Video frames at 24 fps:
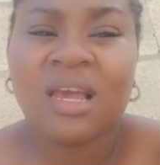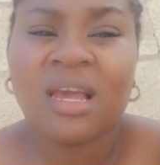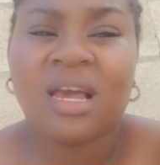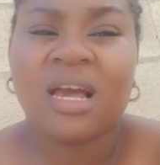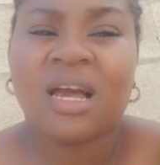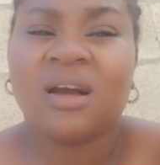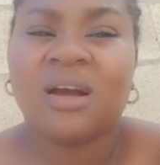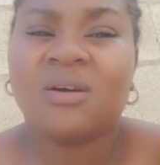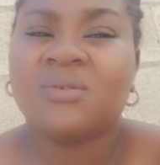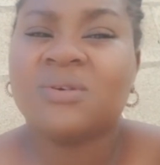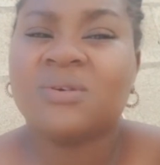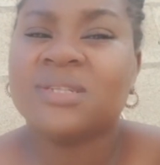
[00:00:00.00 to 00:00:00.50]
I
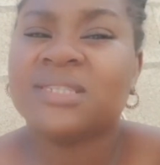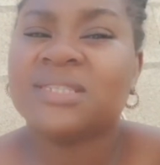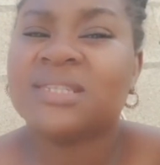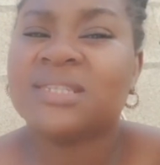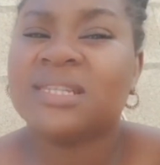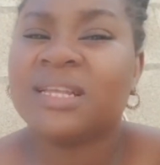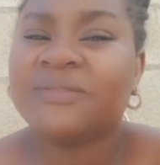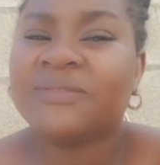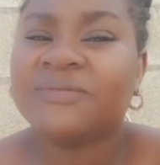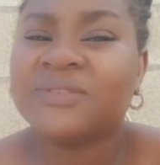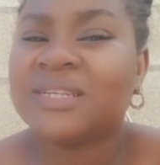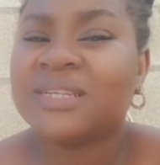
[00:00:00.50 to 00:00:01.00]
was
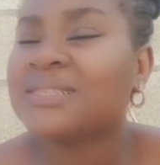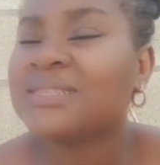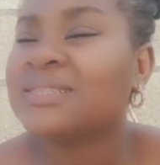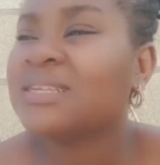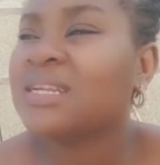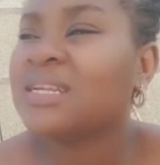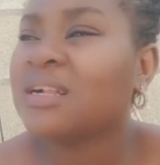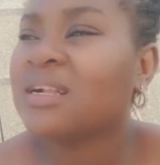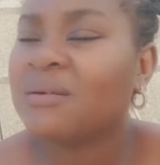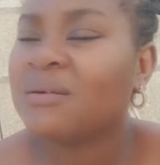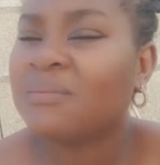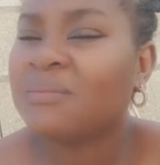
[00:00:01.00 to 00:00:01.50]
left a
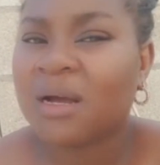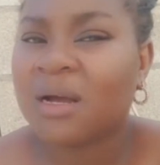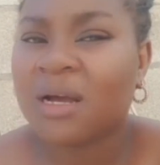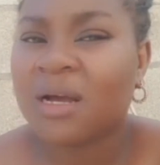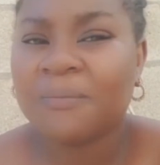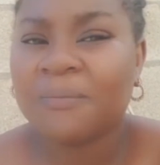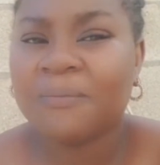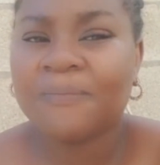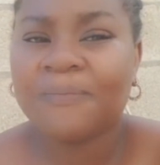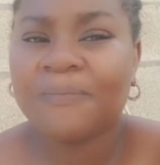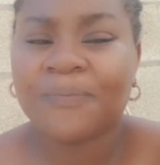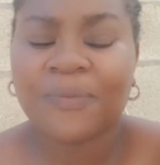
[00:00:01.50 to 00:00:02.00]
single mom,
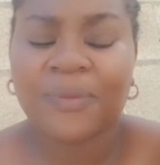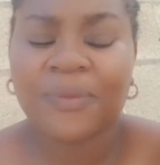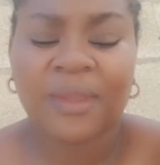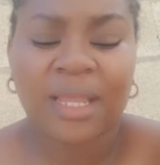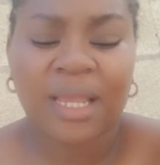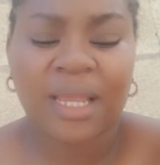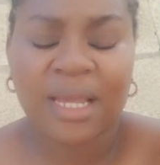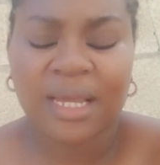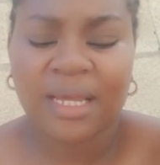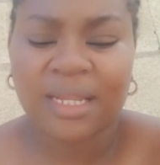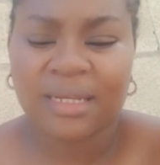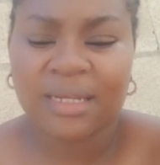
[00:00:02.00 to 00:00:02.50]

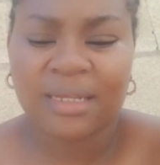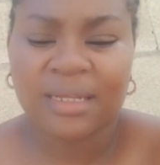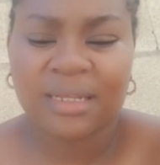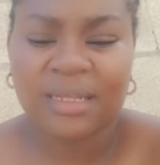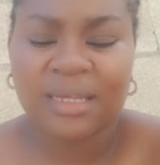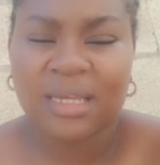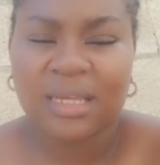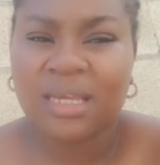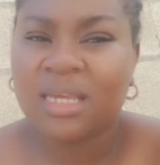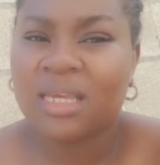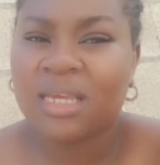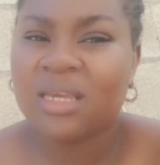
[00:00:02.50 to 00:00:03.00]
and
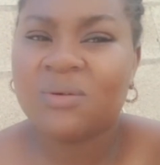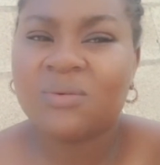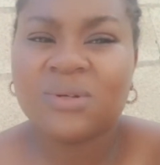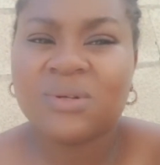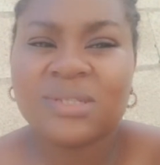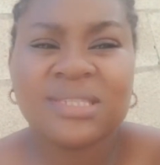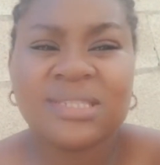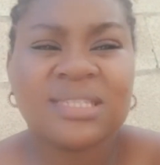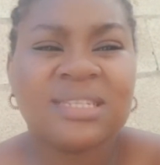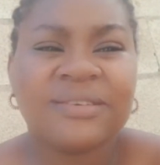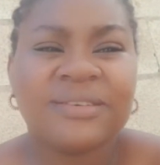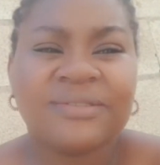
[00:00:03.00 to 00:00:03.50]
it was
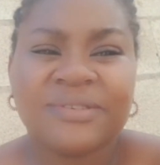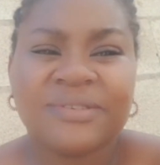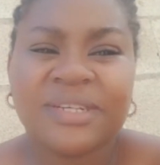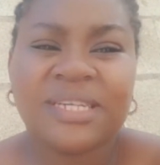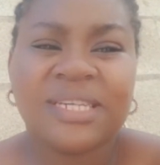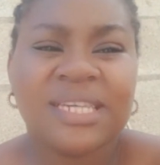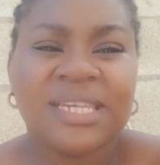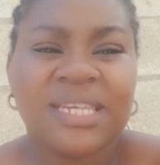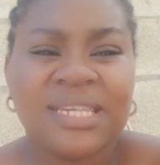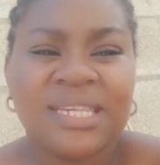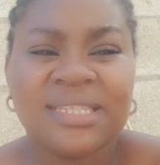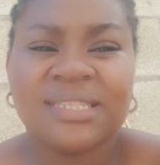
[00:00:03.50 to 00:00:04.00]
never
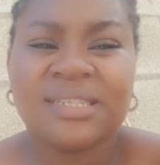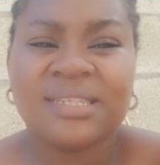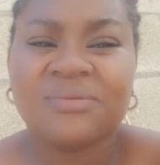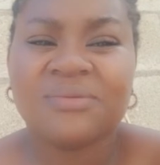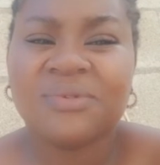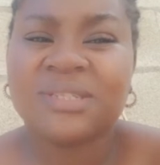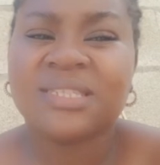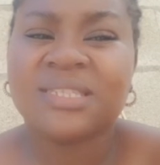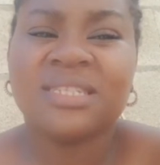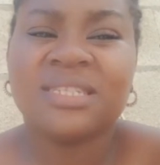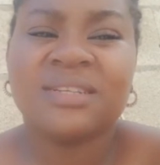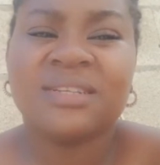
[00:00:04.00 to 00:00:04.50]
easy, it
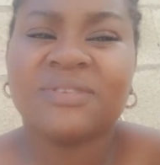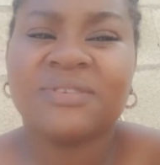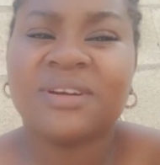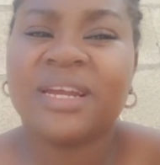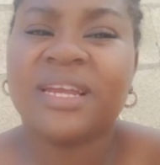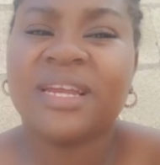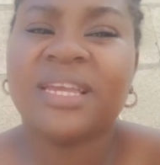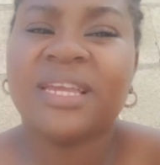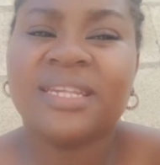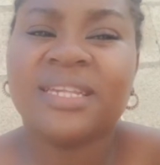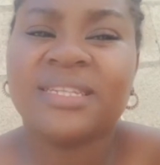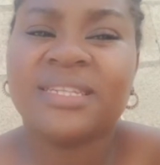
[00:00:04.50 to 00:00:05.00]
was never an
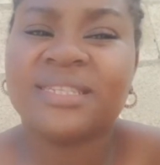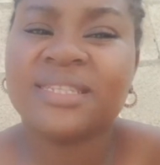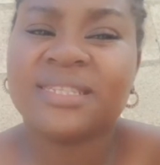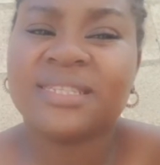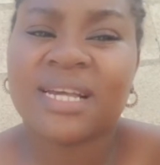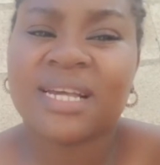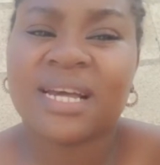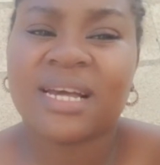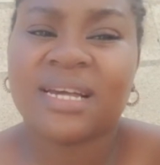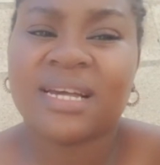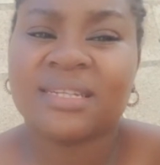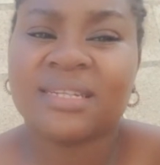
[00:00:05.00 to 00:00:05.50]
easy
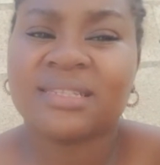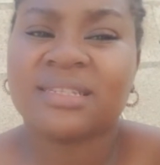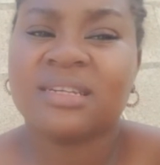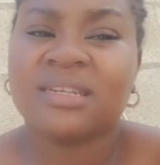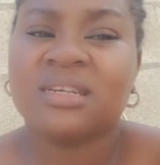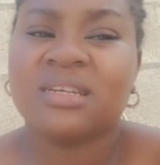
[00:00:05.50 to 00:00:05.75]
task.